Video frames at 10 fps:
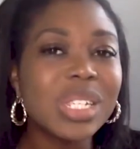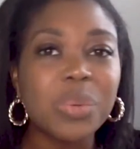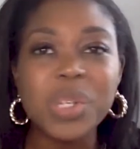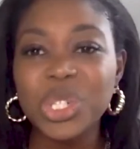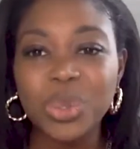So
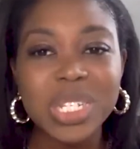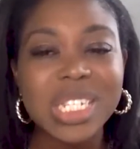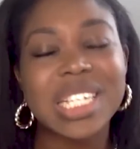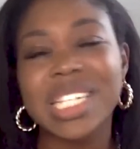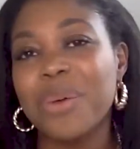we
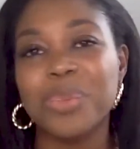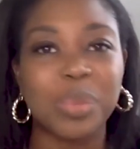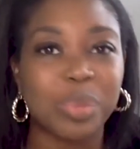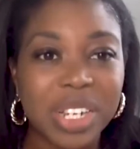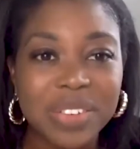shorten it down, we
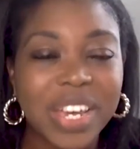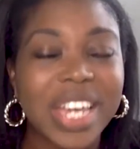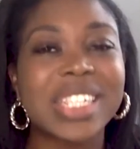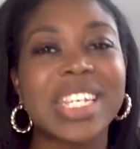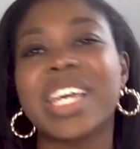
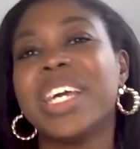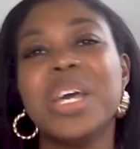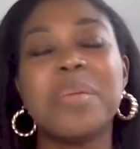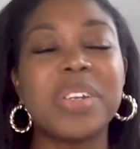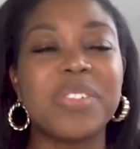abbreviate it.
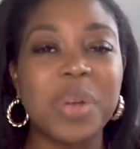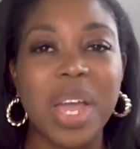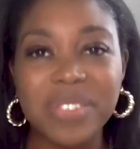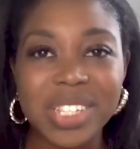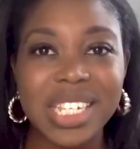But if you
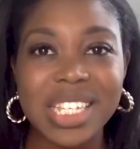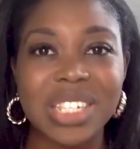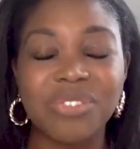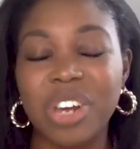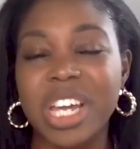ever see
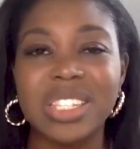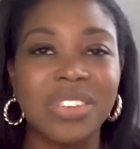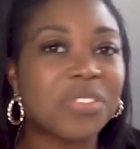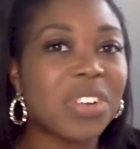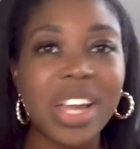this phrase
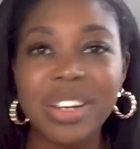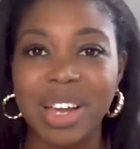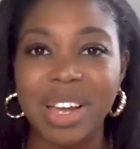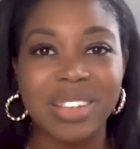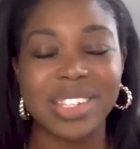flying
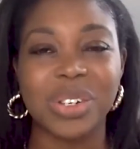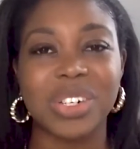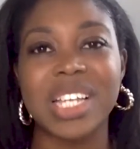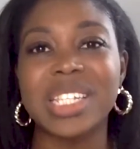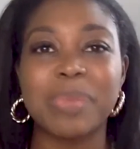around in the
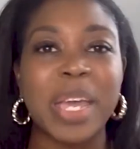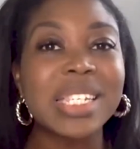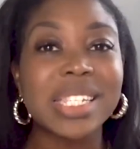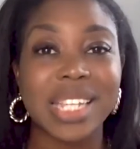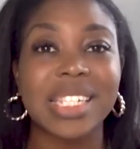online
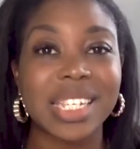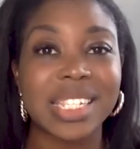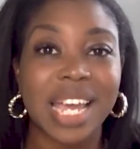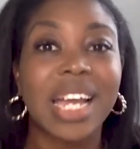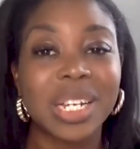space, that's
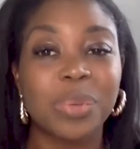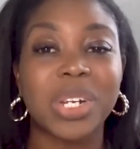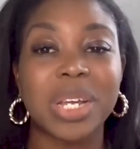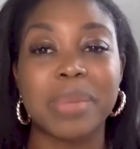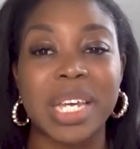exactly
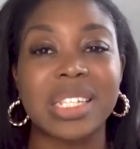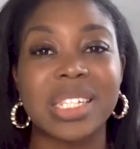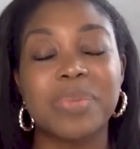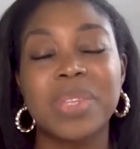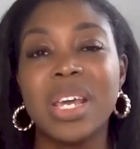what it
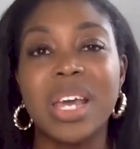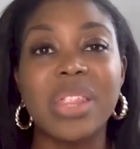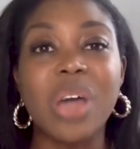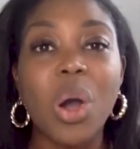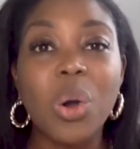means.
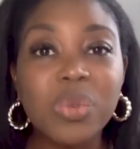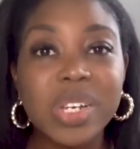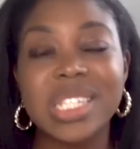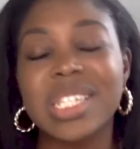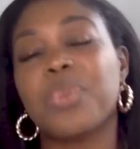And the whole
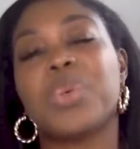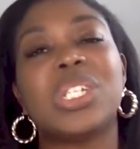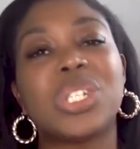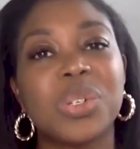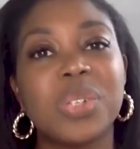reason that we
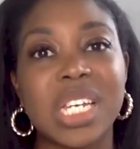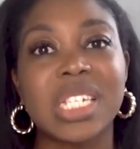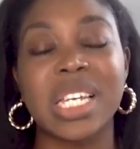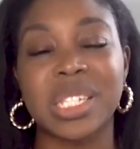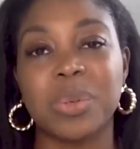do
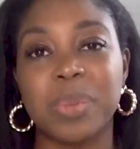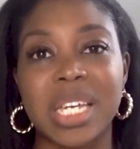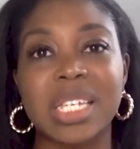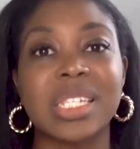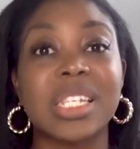need
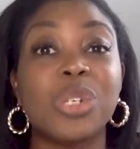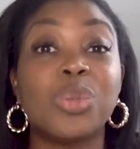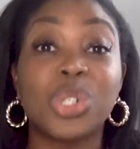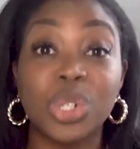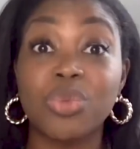SOPs and that you
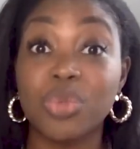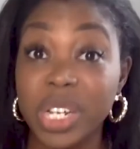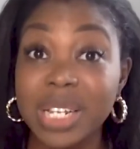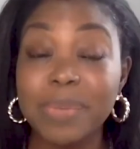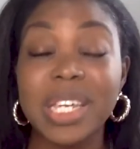should
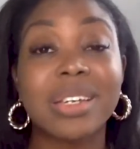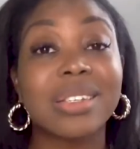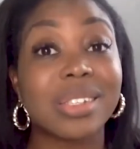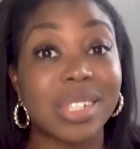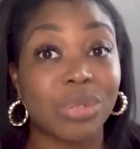really be
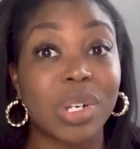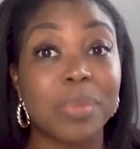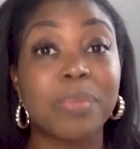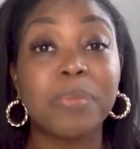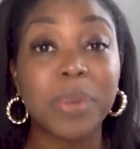
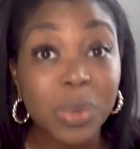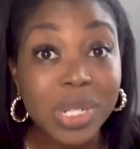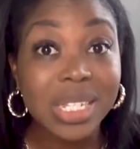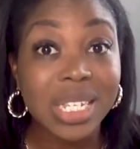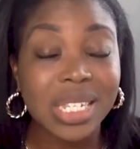considering
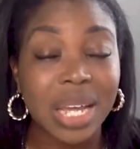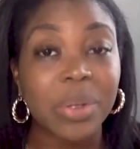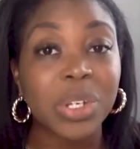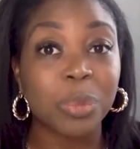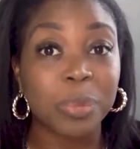building these out in your